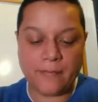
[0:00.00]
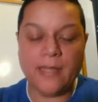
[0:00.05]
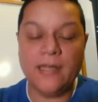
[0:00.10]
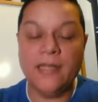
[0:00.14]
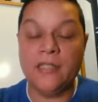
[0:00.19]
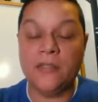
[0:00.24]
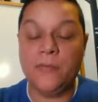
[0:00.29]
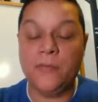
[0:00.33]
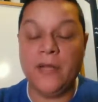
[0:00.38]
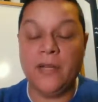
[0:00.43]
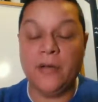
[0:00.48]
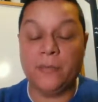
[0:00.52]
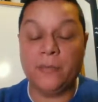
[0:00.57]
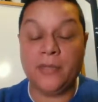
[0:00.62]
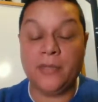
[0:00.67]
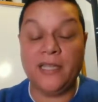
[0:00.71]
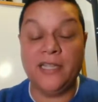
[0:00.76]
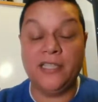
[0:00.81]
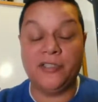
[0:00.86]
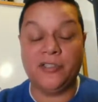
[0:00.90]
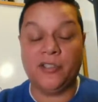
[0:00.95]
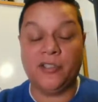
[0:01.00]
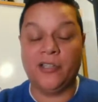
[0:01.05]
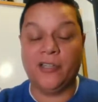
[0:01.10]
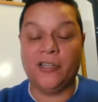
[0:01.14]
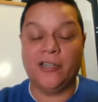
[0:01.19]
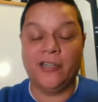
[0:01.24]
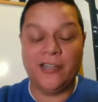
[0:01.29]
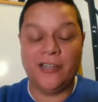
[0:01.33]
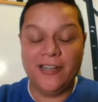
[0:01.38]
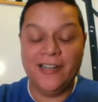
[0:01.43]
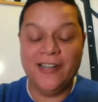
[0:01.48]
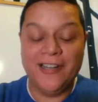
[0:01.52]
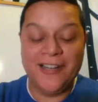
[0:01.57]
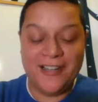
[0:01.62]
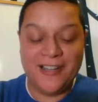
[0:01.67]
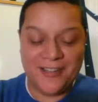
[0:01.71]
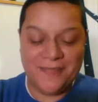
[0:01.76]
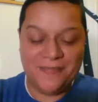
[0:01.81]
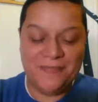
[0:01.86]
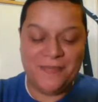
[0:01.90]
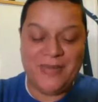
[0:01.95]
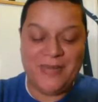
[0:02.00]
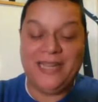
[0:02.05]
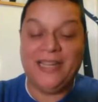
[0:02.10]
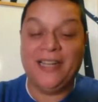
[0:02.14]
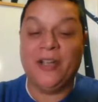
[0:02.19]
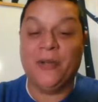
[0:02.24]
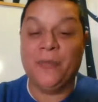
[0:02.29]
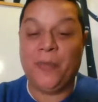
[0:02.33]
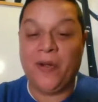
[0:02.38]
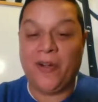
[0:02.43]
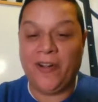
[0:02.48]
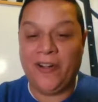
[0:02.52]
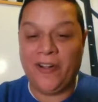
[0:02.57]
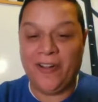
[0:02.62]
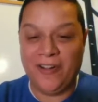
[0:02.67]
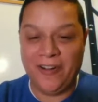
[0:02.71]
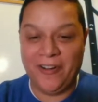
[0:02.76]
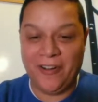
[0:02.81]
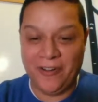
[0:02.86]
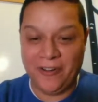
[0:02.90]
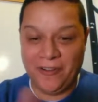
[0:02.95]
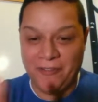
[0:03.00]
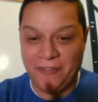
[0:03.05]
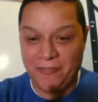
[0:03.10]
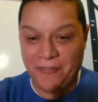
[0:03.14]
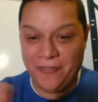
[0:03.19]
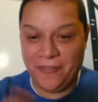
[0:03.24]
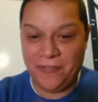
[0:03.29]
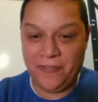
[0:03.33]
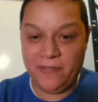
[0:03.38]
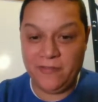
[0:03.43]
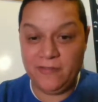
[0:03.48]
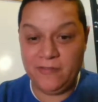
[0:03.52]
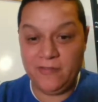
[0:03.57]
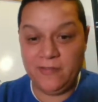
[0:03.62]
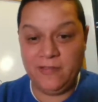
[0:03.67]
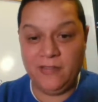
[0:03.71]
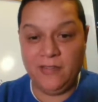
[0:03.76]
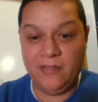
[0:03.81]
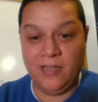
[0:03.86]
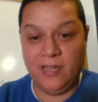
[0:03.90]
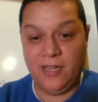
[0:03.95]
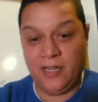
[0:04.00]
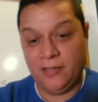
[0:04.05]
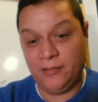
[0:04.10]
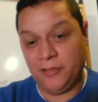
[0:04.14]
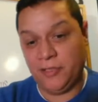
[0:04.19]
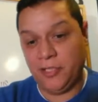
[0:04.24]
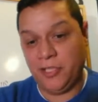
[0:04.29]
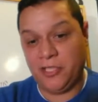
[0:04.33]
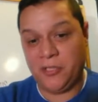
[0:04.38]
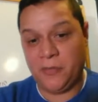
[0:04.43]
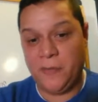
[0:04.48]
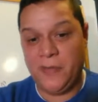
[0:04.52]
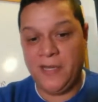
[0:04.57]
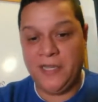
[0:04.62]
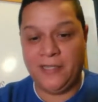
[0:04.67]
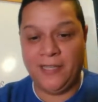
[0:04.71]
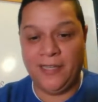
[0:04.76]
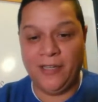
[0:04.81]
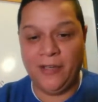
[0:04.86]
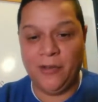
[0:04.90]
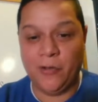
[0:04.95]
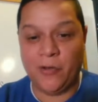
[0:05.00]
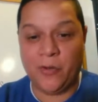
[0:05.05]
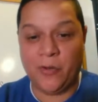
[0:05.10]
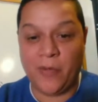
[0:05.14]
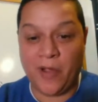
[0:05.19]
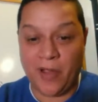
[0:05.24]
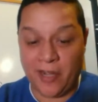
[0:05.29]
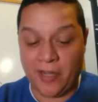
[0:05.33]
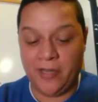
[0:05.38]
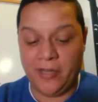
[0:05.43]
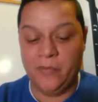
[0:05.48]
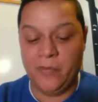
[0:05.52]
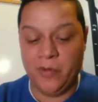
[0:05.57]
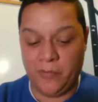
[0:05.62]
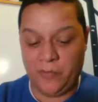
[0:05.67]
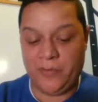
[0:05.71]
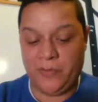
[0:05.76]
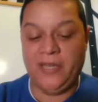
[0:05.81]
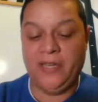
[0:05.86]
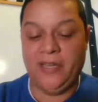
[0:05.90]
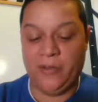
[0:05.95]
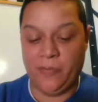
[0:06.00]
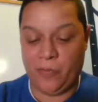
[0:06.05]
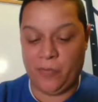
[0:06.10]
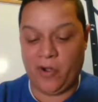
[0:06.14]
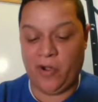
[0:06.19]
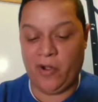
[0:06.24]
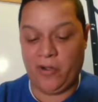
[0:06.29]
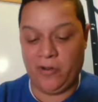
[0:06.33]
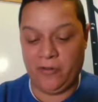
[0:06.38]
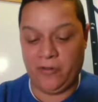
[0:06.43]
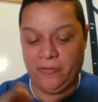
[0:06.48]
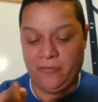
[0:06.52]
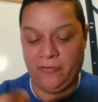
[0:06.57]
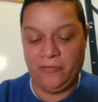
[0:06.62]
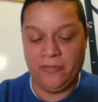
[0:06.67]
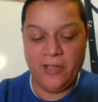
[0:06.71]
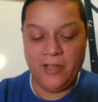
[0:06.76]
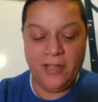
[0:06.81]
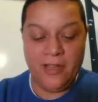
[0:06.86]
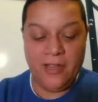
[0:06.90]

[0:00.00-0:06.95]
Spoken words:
it's been a pleasure being a part of, and I'll just speak to you, Kymanni, but being a part of